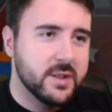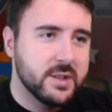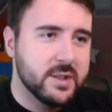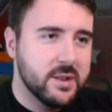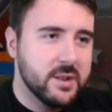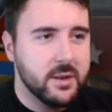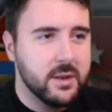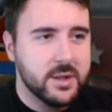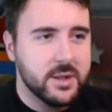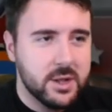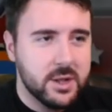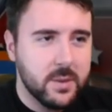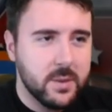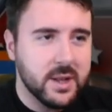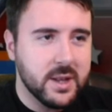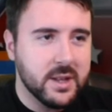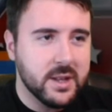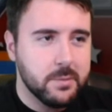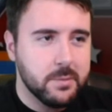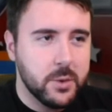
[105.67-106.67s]
start
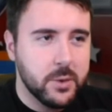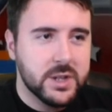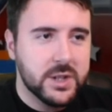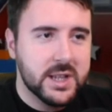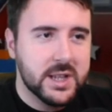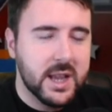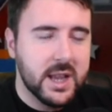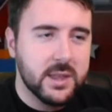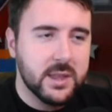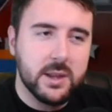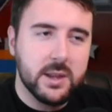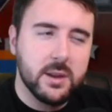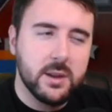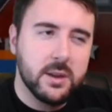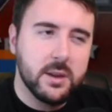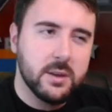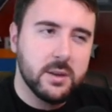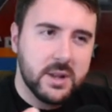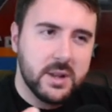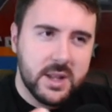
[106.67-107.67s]
doing is put
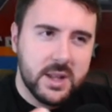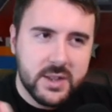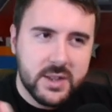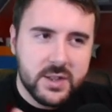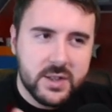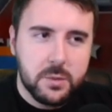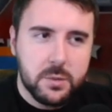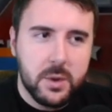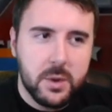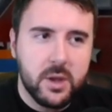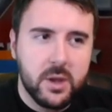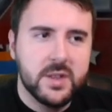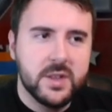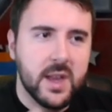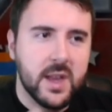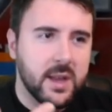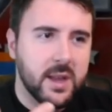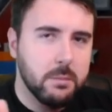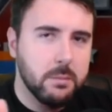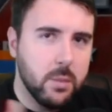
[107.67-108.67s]
together lists where you
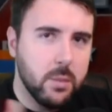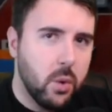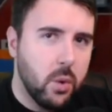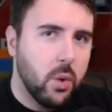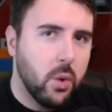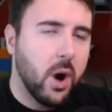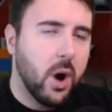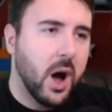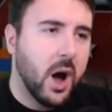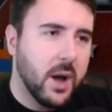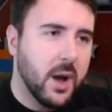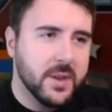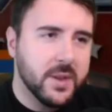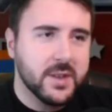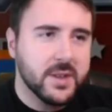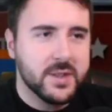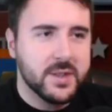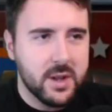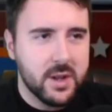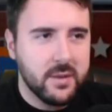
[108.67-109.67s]
take more other
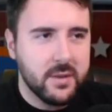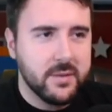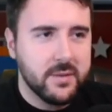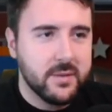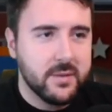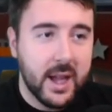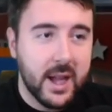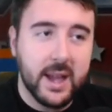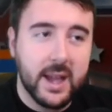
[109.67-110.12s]
stuff